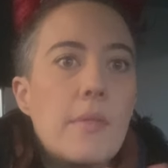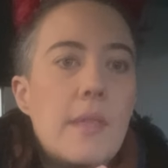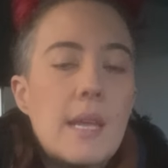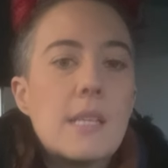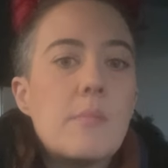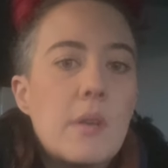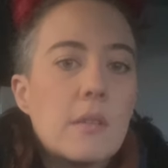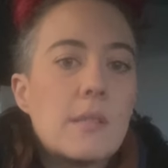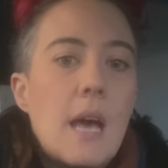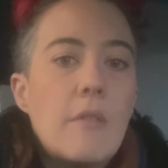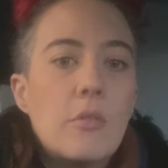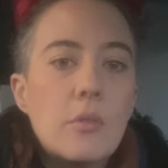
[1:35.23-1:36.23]
these meals
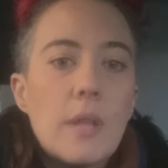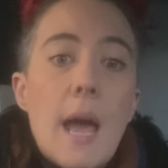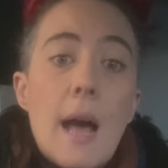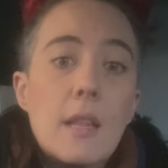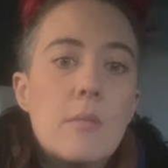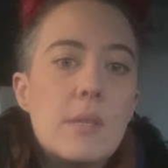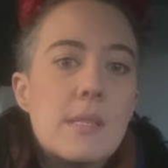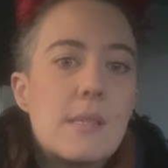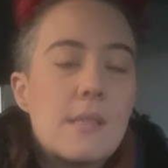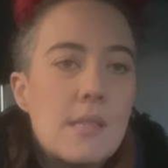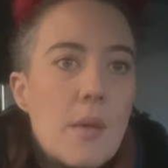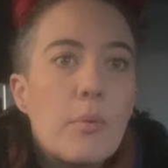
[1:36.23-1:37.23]
have all their elements
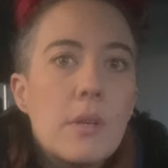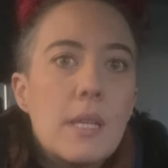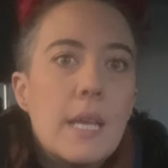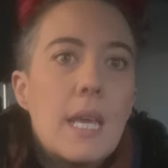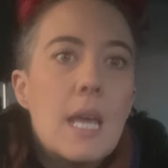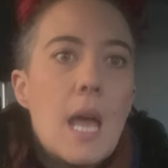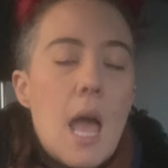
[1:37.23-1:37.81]
separately.